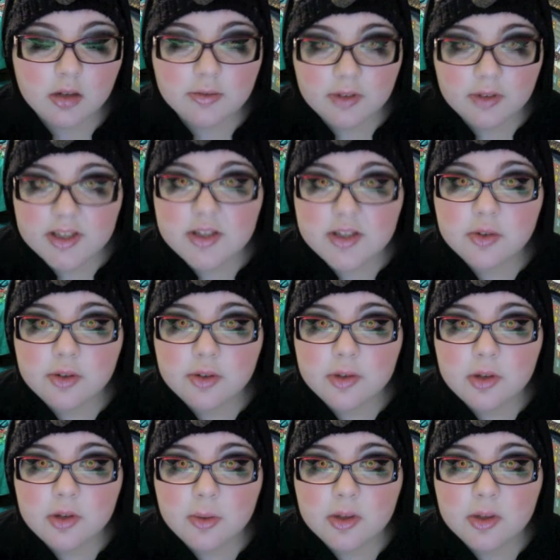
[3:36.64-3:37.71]
video
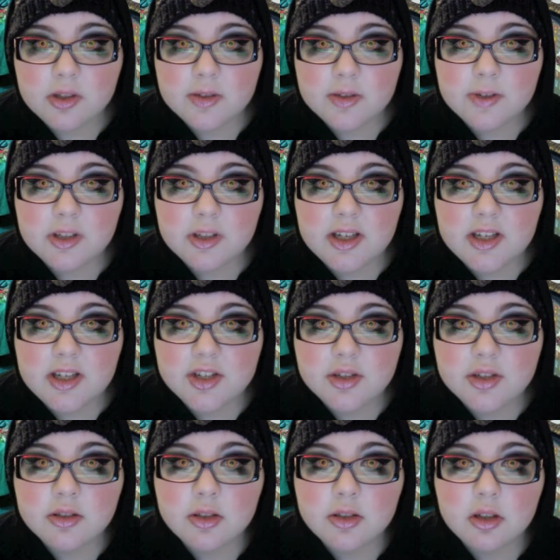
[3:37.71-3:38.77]
review about the foundation,